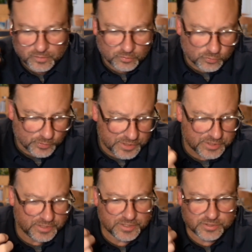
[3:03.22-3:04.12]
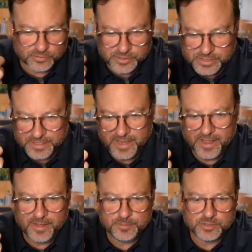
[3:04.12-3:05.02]
widgets or
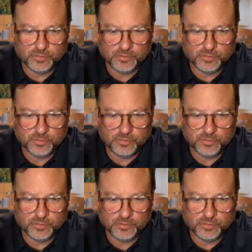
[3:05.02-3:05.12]
steps